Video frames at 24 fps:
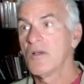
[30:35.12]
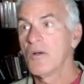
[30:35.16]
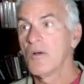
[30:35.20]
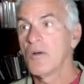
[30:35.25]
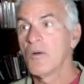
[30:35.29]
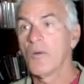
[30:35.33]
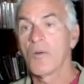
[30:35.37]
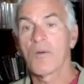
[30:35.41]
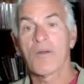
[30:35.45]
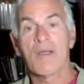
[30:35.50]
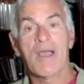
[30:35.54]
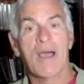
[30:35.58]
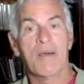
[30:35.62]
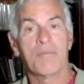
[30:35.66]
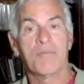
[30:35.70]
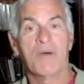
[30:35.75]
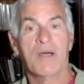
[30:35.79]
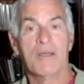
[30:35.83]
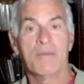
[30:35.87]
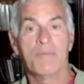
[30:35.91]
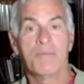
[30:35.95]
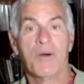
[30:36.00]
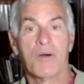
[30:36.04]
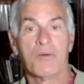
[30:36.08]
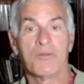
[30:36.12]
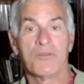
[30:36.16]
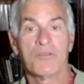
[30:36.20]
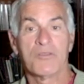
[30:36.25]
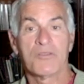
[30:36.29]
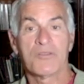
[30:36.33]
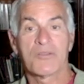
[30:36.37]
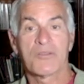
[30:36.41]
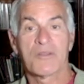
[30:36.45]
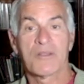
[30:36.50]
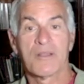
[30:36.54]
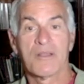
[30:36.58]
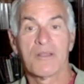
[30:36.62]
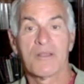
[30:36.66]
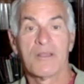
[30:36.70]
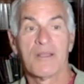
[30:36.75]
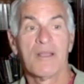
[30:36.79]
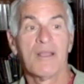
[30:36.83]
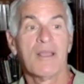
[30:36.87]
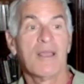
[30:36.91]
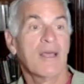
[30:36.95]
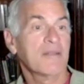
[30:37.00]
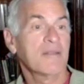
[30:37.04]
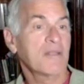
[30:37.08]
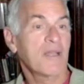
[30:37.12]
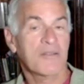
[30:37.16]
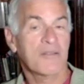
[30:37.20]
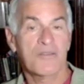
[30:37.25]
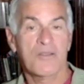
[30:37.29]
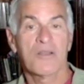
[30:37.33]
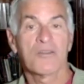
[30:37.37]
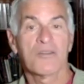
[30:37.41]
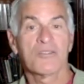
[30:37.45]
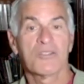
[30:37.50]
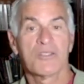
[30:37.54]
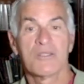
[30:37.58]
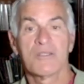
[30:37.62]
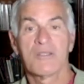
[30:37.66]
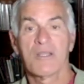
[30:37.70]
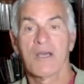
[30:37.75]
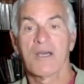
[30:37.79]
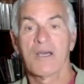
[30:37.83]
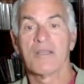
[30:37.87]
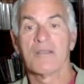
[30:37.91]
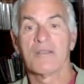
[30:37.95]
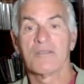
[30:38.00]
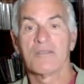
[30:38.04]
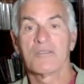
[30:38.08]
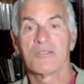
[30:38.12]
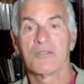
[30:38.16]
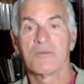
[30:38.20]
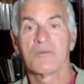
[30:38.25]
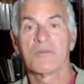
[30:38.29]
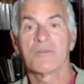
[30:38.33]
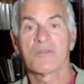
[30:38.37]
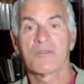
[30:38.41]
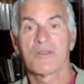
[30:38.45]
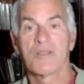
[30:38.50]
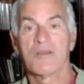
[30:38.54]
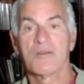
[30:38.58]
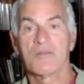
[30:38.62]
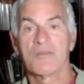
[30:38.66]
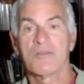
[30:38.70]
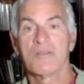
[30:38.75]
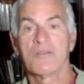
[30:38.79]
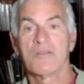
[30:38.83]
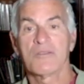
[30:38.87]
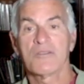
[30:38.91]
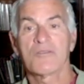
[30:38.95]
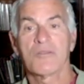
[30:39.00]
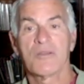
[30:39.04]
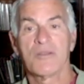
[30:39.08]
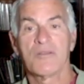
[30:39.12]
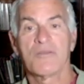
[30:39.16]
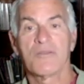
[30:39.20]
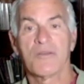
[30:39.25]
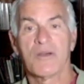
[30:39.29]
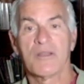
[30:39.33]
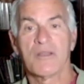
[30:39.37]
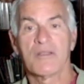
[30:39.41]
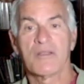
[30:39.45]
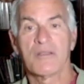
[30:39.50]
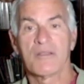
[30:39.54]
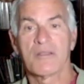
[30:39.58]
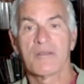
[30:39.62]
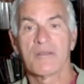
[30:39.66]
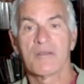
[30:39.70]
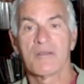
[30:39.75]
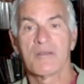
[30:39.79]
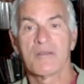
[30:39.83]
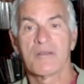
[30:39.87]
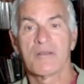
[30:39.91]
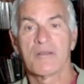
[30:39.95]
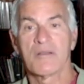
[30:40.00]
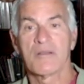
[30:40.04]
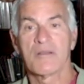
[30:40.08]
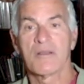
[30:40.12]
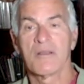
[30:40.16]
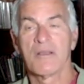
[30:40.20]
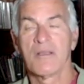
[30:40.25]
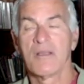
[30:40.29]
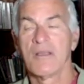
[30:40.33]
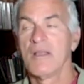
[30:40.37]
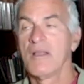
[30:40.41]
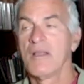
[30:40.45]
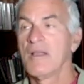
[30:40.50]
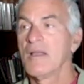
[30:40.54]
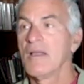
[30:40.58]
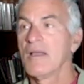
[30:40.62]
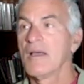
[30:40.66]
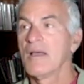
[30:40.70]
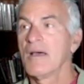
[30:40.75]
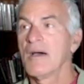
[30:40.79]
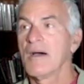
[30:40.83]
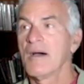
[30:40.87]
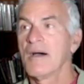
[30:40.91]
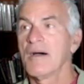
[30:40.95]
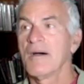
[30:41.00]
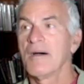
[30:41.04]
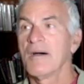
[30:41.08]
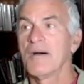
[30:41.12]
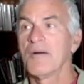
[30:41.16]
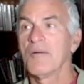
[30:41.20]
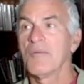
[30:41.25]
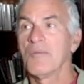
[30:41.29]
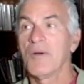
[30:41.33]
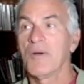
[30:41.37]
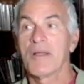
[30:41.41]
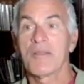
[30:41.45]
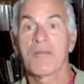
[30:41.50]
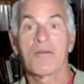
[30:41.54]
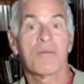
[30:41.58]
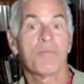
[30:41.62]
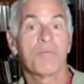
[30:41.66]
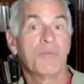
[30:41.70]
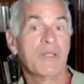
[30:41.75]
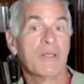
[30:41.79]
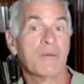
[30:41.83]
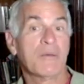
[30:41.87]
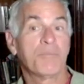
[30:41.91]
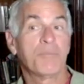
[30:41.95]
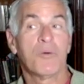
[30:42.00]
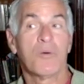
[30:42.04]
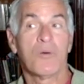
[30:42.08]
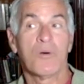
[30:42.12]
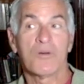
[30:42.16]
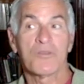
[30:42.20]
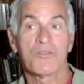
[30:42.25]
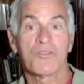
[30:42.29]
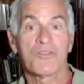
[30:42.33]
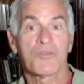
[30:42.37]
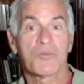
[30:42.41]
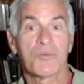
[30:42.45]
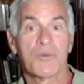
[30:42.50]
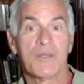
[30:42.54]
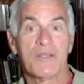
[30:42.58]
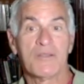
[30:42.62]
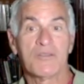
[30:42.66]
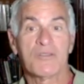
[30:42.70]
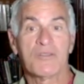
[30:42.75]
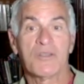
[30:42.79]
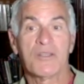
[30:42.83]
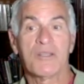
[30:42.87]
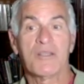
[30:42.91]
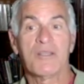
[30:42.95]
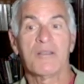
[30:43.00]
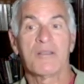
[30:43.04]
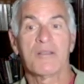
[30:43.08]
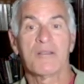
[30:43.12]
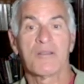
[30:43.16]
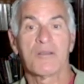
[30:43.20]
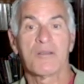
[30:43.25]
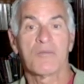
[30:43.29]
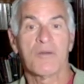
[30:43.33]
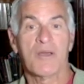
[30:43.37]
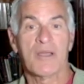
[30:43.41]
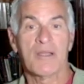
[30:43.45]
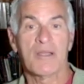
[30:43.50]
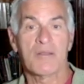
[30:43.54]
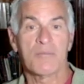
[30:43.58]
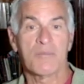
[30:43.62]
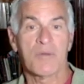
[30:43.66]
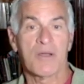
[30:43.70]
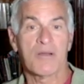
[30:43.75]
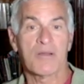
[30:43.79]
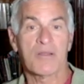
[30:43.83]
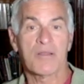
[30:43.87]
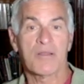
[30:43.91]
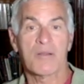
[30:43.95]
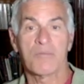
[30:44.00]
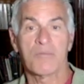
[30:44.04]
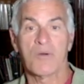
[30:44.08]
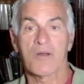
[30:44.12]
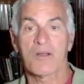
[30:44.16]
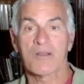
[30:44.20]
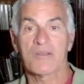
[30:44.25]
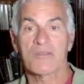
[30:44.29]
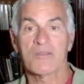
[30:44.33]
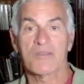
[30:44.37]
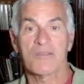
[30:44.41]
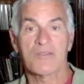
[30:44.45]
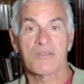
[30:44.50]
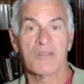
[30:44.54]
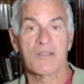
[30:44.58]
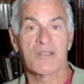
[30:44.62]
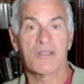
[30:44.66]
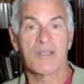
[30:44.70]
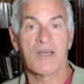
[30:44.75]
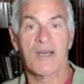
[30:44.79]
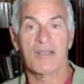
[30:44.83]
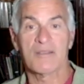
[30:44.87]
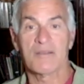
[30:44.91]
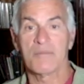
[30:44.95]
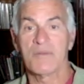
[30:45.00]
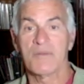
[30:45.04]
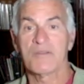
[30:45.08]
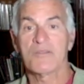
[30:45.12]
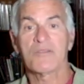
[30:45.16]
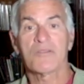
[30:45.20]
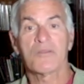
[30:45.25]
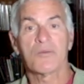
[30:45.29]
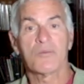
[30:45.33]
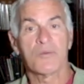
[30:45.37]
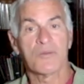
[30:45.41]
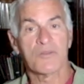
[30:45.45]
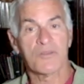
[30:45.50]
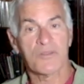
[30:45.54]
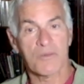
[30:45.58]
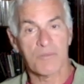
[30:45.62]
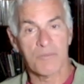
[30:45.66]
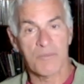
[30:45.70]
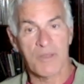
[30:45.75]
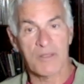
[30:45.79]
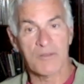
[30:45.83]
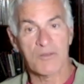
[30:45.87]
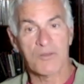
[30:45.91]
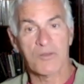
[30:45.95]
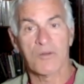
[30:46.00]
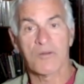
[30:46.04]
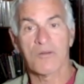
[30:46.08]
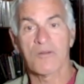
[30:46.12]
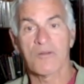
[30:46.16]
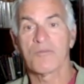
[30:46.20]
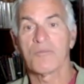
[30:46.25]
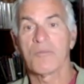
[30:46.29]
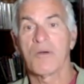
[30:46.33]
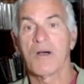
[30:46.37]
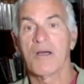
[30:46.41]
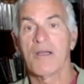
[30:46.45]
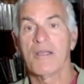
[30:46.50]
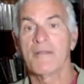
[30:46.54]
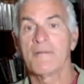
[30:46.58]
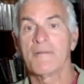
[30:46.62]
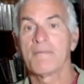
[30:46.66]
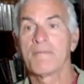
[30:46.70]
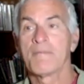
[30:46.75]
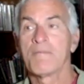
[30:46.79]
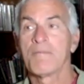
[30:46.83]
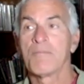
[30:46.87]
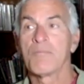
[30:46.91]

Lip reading: or at my post." And that's how she died. She was killed in the street fight. Whether it be a Paul Sweezy, the great American Marxist economist who was a mentor of mine,